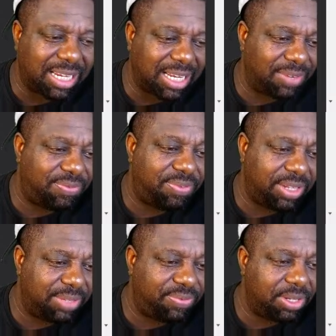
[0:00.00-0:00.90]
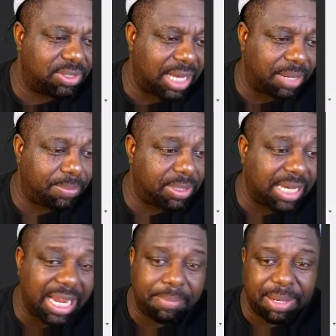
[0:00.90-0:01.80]
it feels like
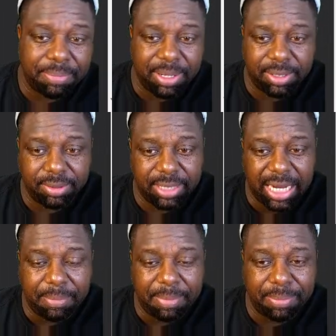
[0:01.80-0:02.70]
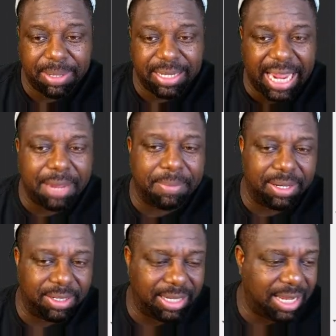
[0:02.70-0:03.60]
Dame ain't been Damon
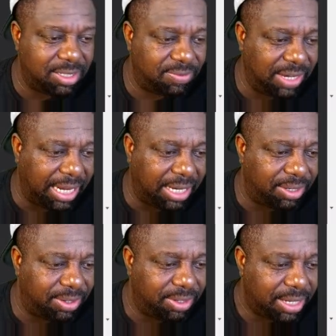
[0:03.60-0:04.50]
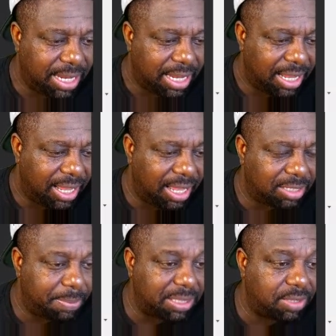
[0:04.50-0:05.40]
as of late,
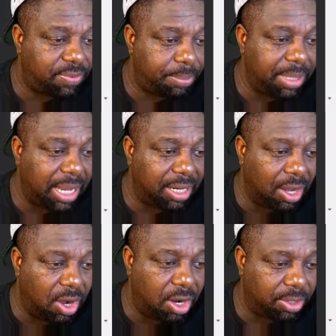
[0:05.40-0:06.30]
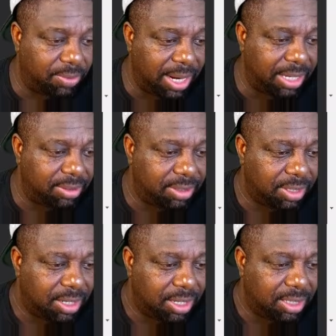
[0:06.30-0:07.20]
especially from beyond the arc, right?
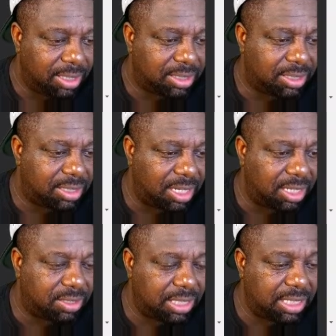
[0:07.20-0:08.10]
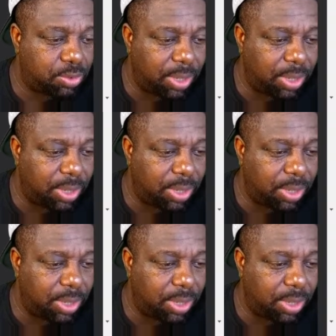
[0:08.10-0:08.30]
Does he's